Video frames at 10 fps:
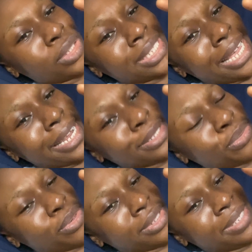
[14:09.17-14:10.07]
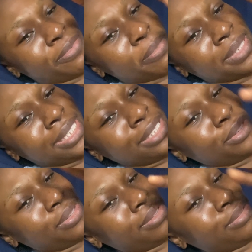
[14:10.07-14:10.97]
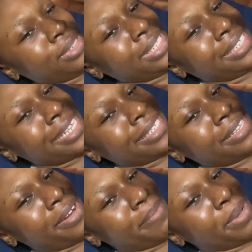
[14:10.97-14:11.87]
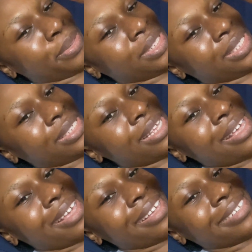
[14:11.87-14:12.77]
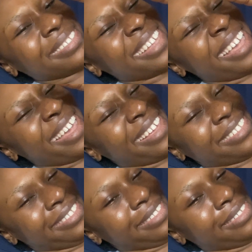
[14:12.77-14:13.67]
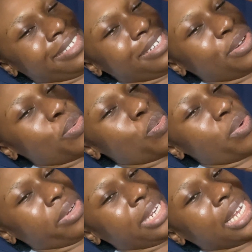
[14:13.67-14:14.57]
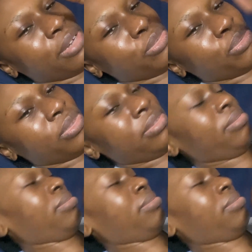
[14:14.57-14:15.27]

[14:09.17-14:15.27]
silent ones from 6 to 6.30 thereabouts. Then one loud one.